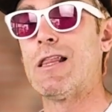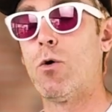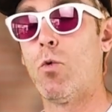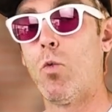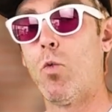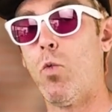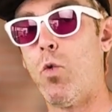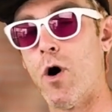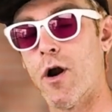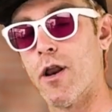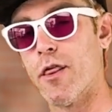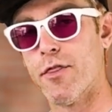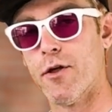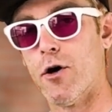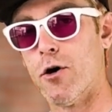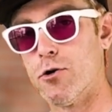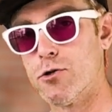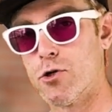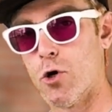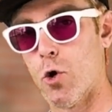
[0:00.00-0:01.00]
one of
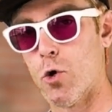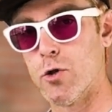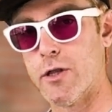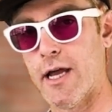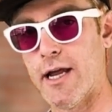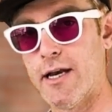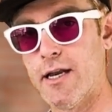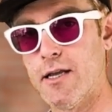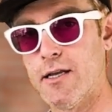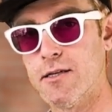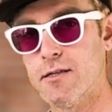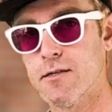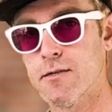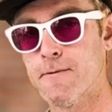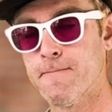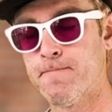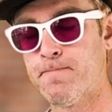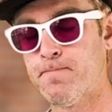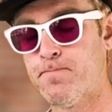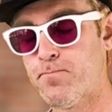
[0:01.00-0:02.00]
those old ladies,
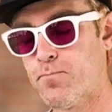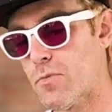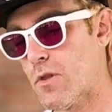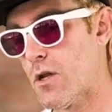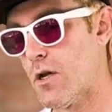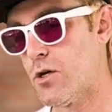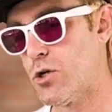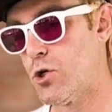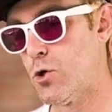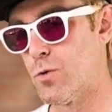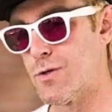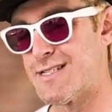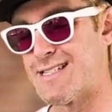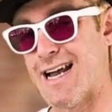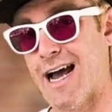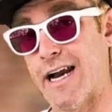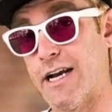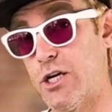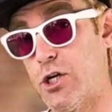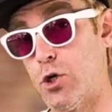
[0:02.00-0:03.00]
she was
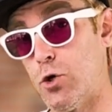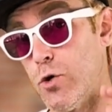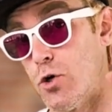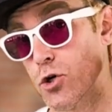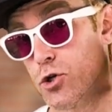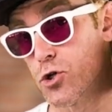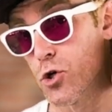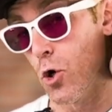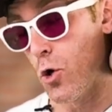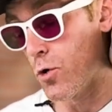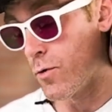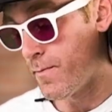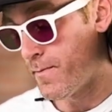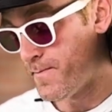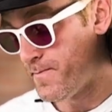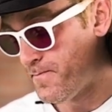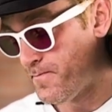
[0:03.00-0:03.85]
92 years old.